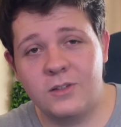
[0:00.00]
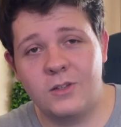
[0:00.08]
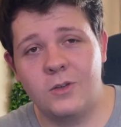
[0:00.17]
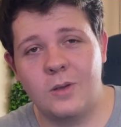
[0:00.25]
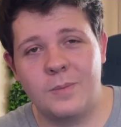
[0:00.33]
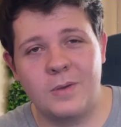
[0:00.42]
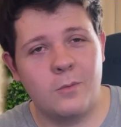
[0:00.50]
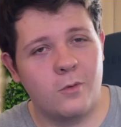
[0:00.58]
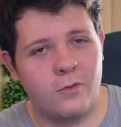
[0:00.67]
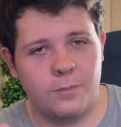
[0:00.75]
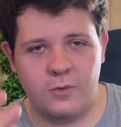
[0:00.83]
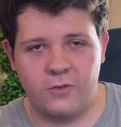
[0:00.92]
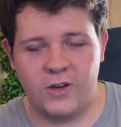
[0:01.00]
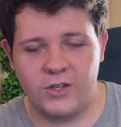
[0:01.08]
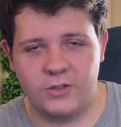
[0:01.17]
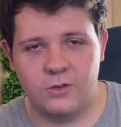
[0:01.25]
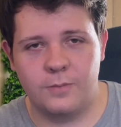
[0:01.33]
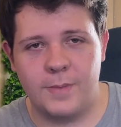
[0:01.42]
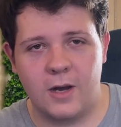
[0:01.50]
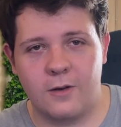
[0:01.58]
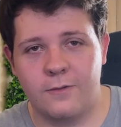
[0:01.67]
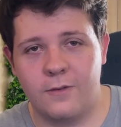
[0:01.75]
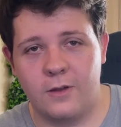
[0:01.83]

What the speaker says: to a bit more of a professional microphone.